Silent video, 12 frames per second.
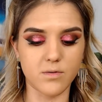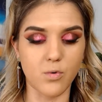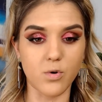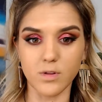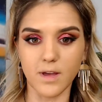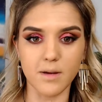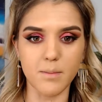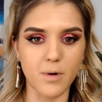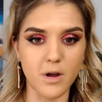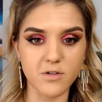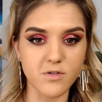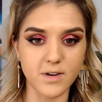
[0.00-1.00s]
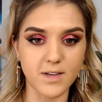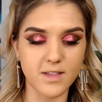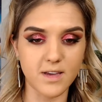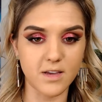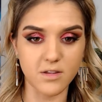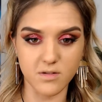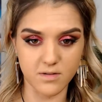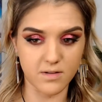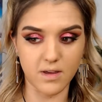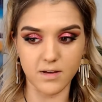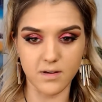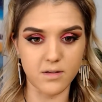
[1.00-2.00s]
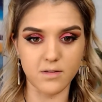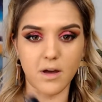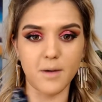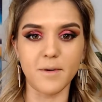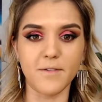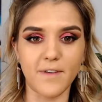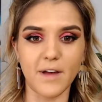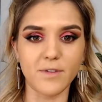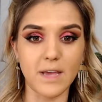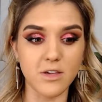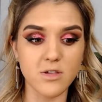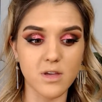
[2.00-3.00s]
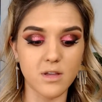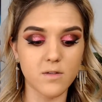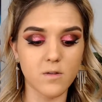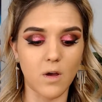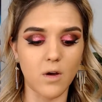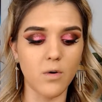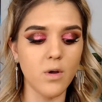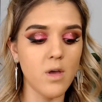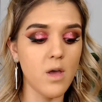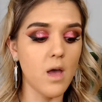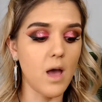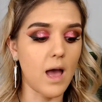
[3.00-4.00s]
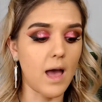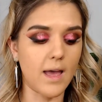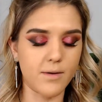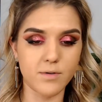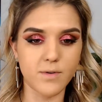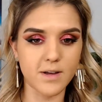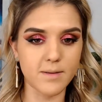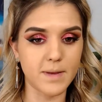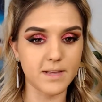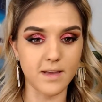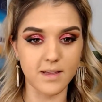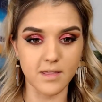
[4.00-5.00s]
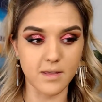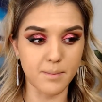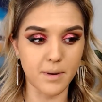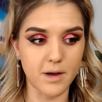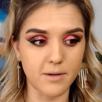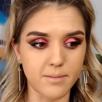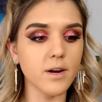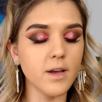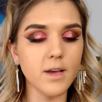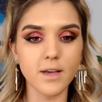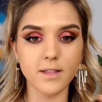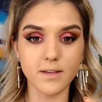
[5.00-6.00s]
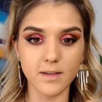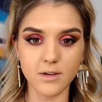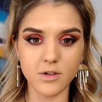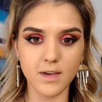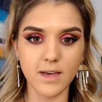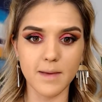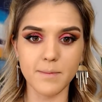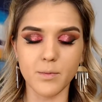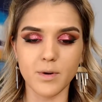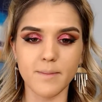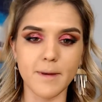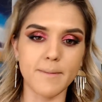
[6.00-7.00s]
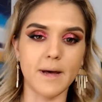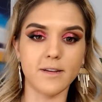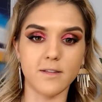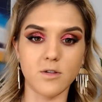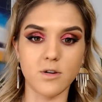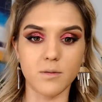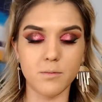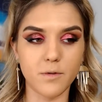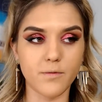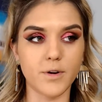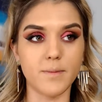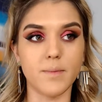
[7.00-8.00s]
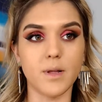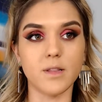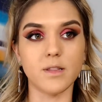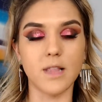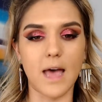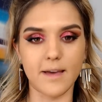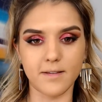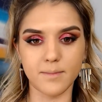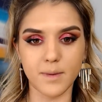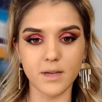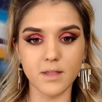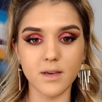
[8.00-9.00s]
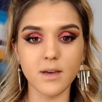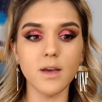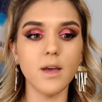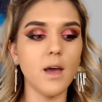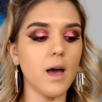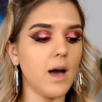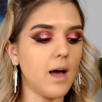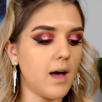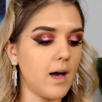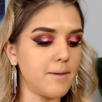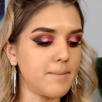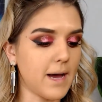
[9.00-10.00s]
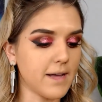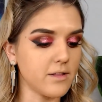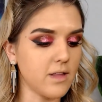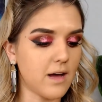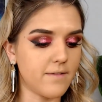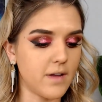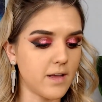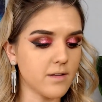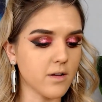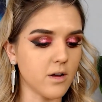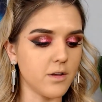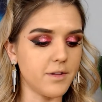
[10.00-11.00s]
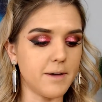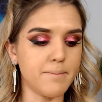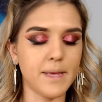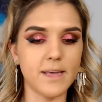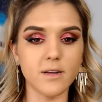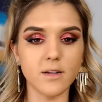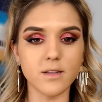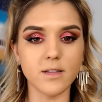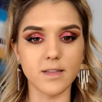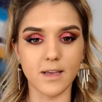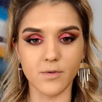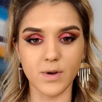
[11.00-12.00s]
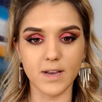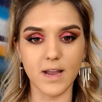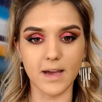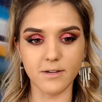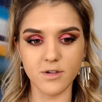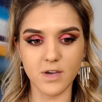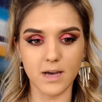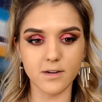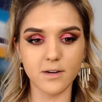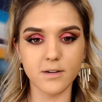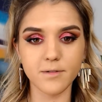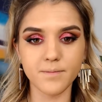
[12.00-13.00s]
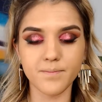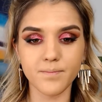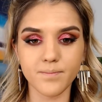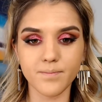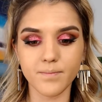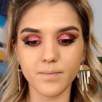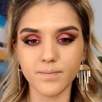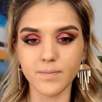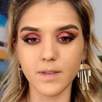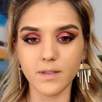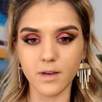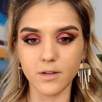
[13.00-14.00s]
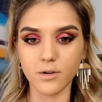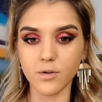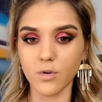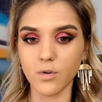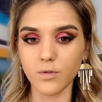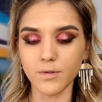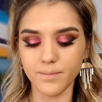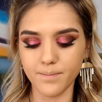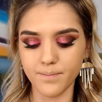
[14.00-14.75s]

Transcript: or like a brush or anything. It's just like a tub of foundation. So I would recommend getting the pump. This actually came in one of my Boxycharms from last month, but I love it. It's called a Peel Liquid Eyeshadow in the color gold.